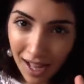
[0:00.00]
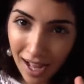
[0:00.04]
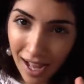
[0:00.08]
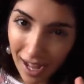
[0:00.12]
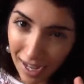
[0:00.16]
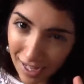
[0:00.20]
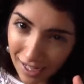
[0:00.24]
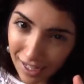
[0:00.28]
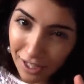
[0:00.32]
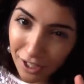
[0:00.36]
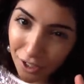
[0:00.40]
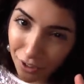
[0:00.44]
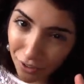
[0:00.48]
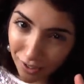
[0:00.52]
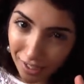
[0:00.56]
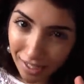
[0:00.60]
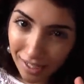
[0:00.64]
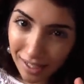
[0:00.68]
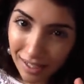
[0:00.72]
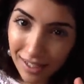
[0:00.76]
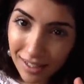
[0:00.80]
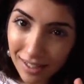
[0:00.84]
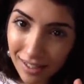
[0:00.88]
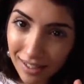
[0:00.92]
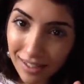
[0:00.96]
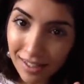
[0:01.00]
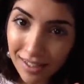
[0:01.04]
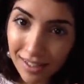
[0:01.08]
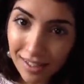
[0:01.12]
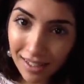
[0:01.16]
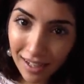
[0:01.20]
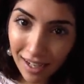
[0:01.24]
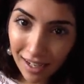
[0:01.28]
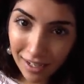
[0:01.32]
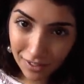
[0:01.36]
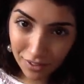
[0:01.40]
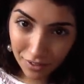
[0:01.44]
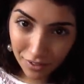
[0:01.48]
I agree,
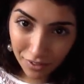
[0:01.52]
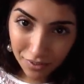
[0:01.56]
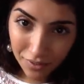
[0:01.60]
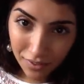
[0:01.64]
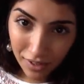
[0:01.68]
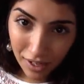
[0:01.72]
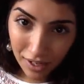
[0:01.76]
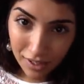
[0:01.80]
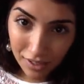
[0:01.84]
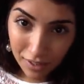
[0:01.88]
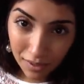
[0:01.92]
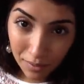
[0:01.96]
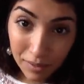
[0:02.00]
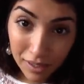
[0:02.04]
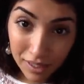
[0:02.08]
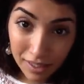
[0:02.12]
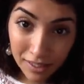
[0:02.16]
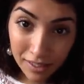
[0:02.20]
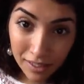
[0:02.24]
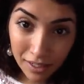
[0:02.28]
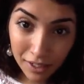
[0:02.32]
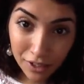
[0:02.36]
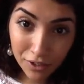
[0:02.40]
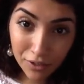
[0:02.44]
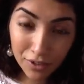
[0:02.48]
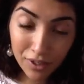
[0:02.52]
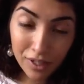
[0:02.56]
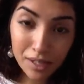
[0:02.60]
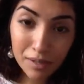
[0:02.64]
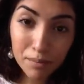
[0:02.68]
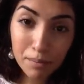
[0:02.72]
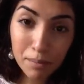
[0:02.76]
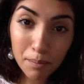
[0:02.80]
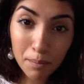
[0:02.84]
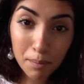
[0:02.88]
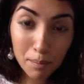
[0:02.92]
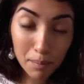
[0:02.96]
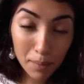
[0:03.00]
kind of. I completely
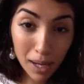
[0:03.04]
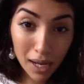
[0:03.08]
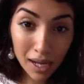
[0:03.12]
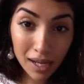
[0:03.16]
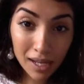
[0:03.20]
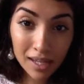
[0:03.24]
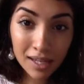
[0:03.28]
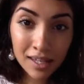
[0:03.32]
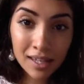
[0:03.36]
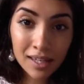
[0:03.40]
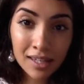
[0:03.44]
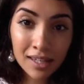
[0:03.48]
agree. But